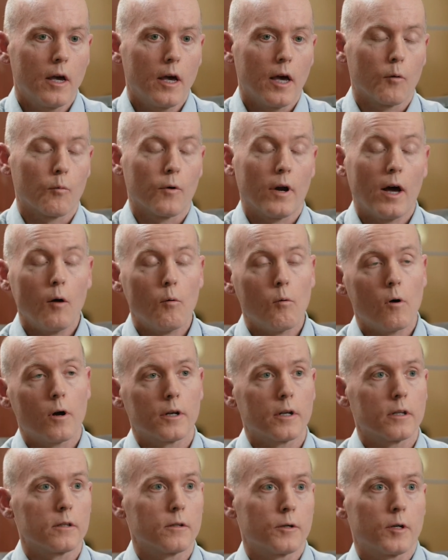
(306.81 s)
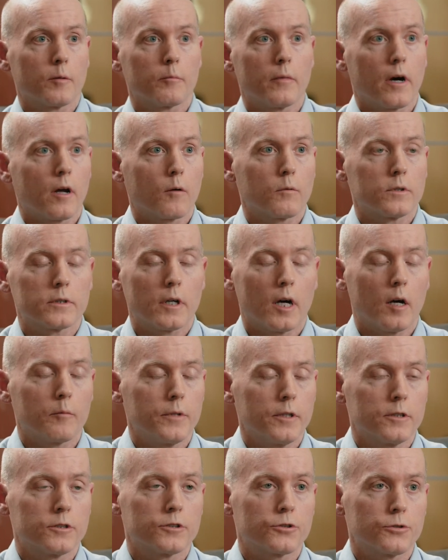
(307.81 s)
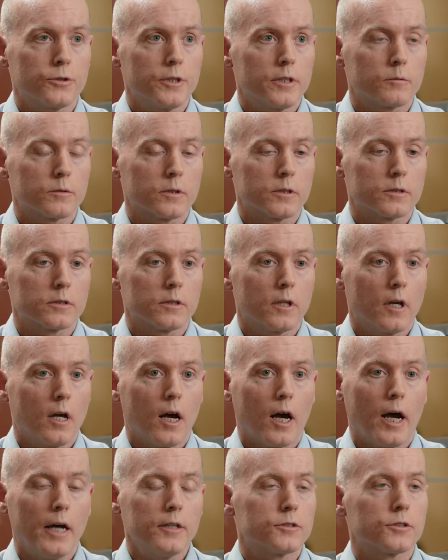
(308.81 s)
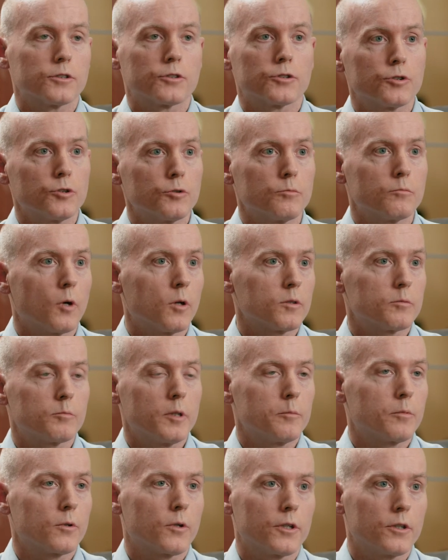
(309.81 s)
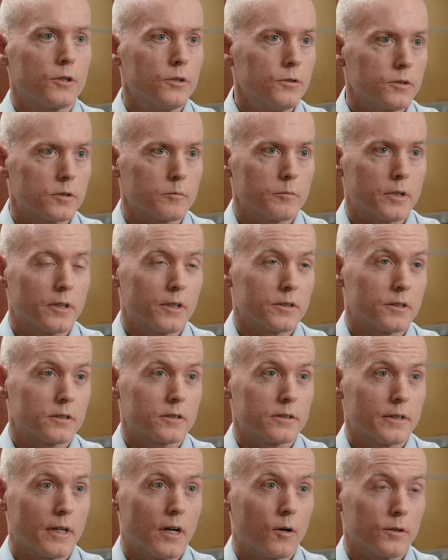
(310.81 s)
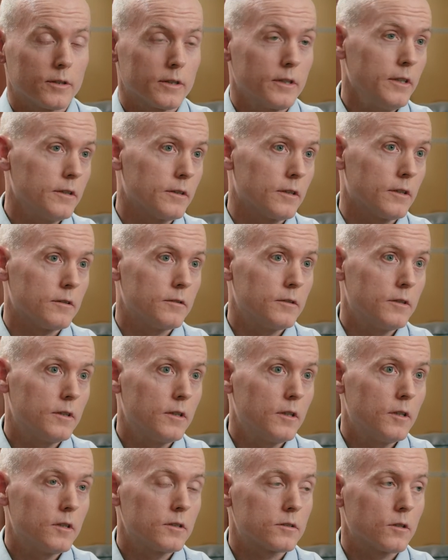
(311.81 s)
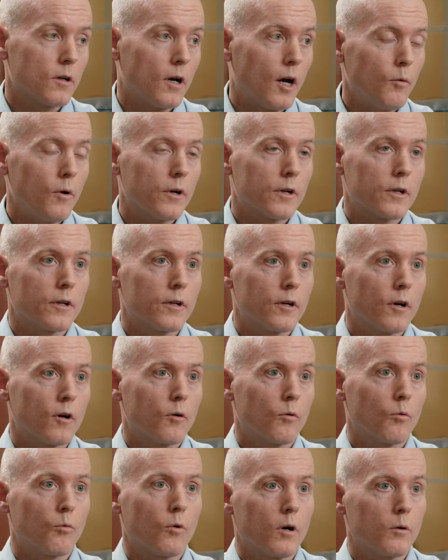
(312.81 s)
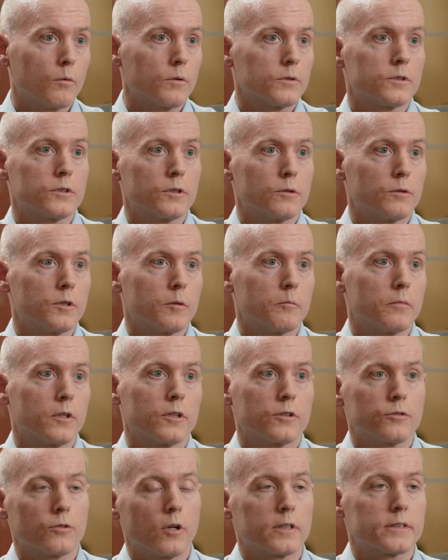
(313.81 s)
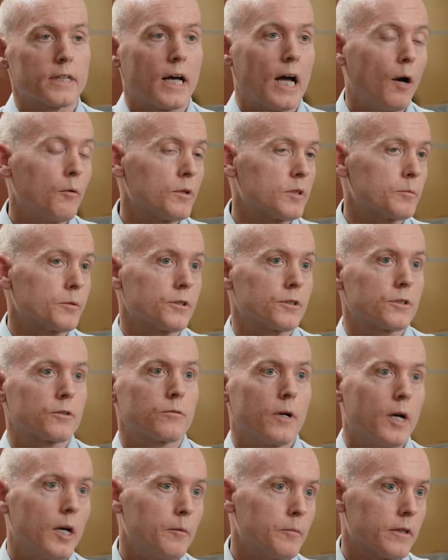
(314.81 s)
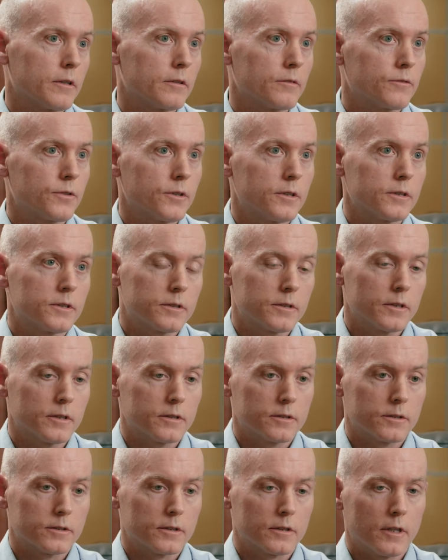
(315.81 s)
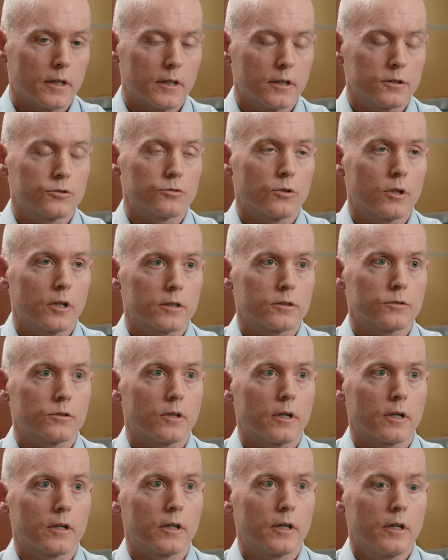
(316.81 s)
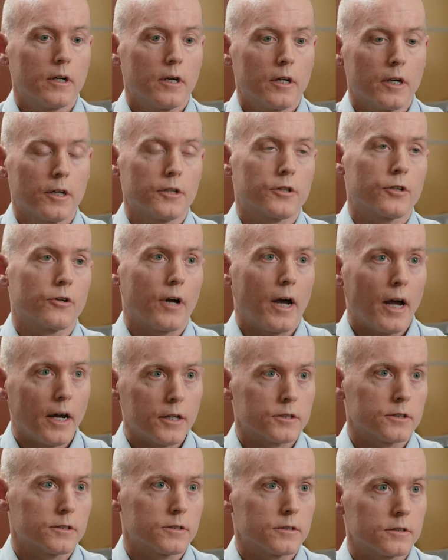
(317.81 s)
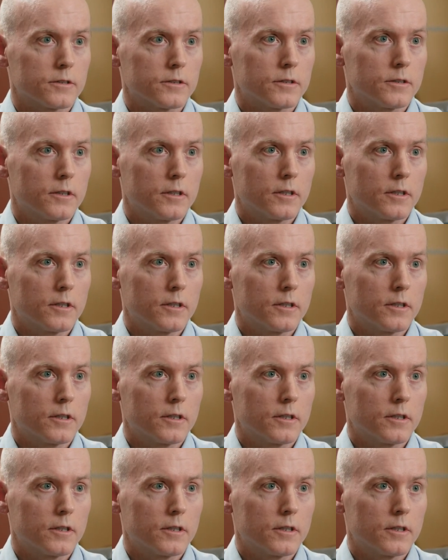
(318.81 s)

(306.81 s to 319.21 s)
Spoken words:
And what I wanted to learn about, which got me intrigued, was I just assumed most people are using because it's now legal. So I wanted to know what was doing to the drugs I was prescribing. For instance, there's a lot of drug-drug interactions.